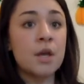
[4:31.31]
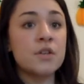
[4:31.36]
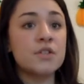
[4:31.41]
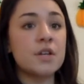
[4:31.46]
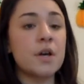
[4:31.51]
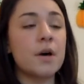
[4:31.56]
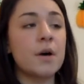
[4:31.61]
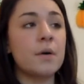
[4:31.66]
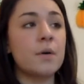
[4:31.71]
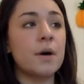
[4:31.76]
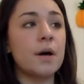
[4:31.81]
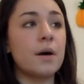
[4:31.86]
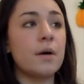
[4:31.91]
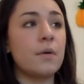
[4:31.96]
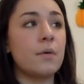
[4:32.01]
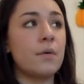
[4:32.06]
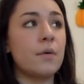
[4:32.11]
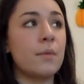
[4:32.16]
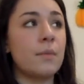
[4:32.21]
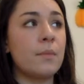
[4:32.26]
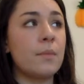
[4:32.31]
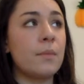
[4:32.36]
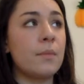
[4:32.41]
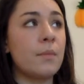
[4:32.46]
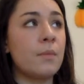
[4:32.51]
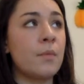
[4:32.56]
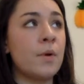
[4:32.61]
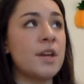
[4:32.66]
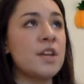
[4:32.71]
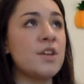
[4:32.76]
So
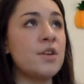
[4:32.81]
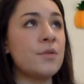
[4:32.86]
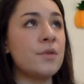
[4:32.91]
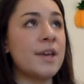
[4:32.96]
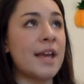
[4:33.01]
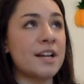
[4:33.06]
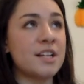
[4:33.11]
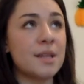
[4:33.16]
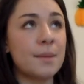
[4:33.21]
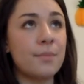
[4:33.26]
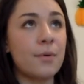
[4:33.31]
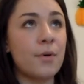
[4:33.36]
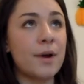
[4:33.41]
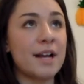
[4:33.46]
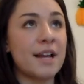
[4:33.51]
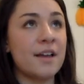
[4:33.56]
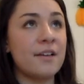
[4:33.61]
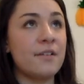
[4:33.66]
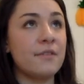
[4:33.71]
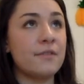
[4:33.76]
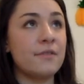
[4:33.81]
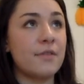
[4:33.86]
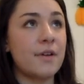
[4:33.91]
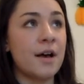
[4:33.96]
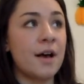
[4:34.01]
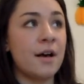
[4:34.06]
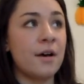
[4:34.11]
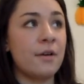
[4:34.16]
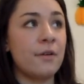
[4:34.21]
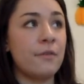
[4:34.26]
when you get to the point
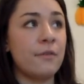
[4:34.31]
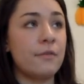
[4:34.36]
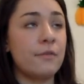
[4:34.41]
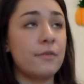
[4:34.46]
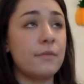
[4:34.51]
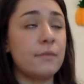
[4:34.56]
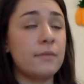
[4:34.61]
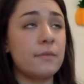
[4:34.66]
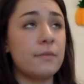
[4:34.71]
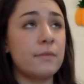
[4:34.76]
of